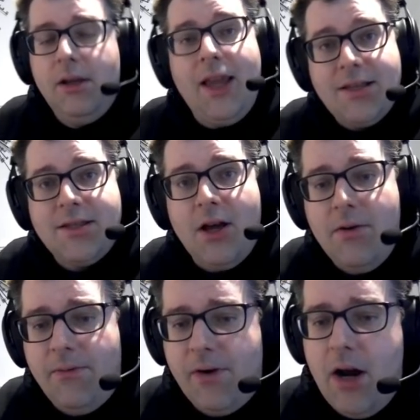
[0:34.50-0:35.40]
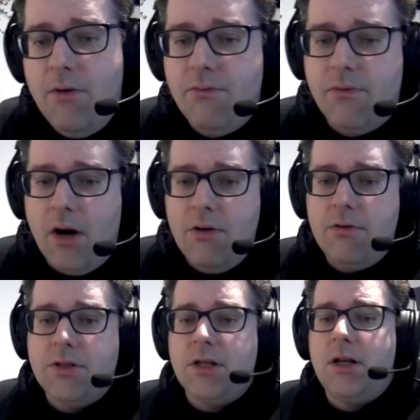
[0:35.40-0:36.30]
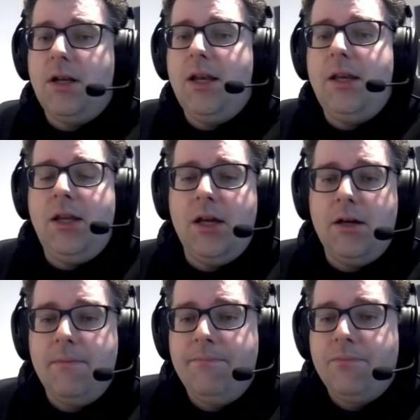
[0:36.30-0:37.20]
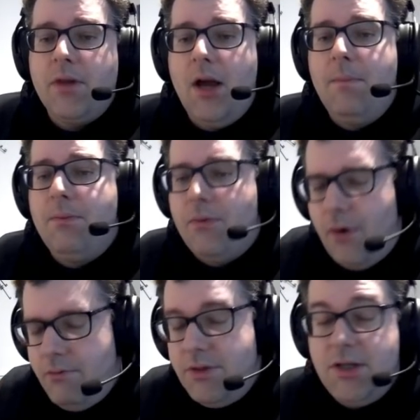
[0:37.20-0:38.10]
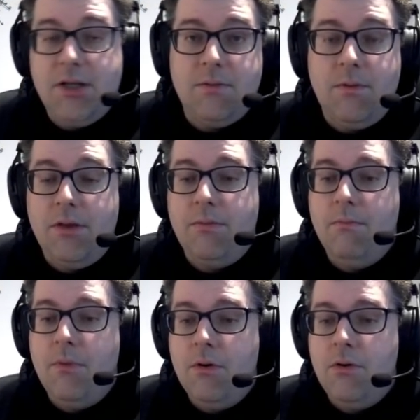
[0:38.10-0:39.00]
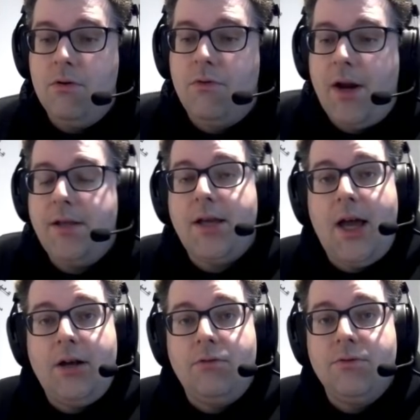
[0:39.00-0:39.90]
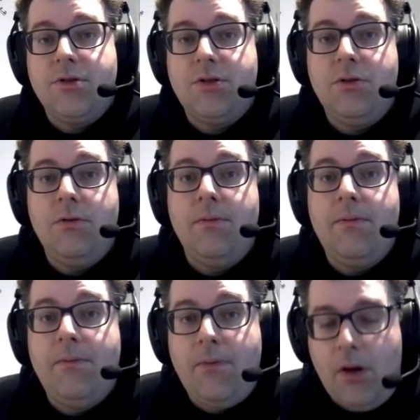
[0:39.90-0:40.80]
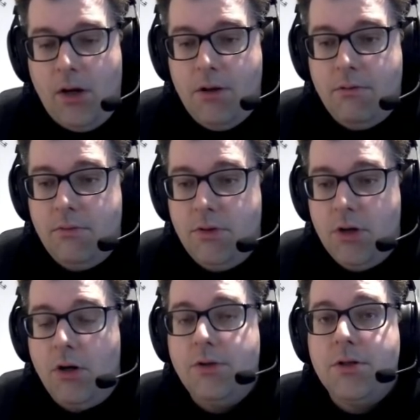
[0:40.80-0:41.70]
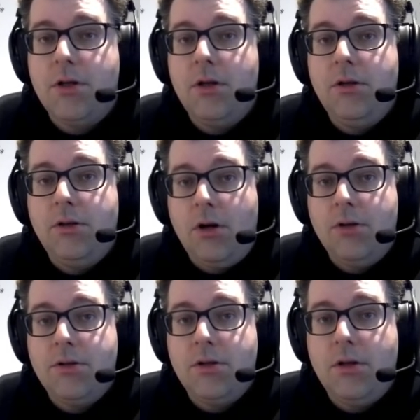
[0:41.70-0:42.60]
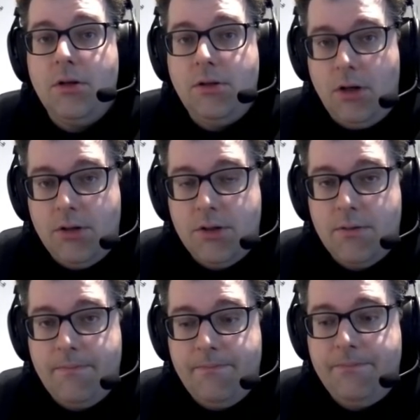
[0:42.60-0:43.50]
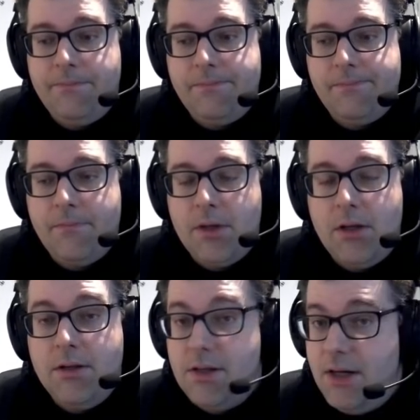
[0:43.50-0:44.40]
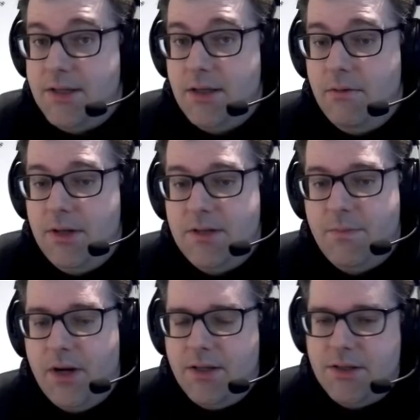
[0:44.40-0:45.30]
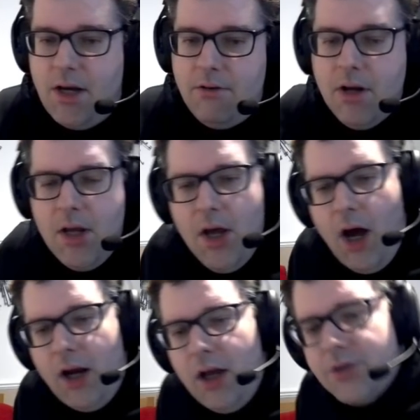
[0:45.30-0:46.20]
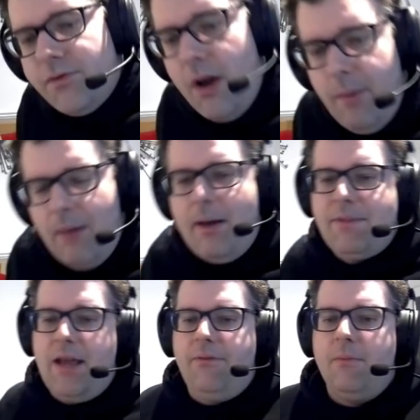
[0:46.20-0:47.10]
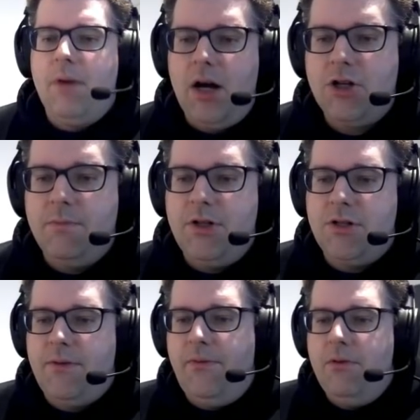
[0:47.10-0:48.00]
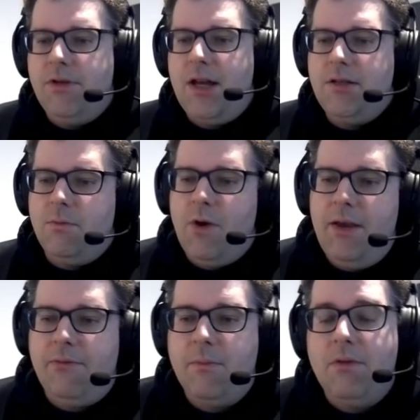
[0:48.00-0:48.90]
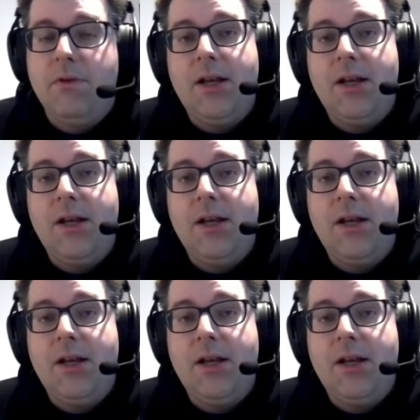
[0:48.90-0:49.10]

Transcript: let's go for it. Arosa Linie approaches with more great add-ons to follow. Dot, dot, dot. So let's see what this brings. So our last roadmap update for March, and we're just a few days away from the